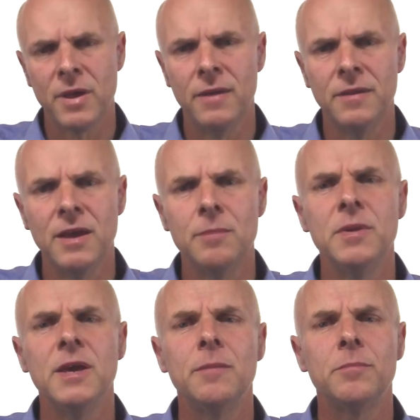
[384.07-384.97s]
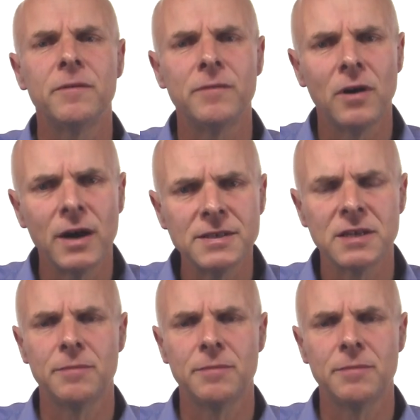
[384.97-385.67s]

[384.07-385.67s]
And the NBN provides the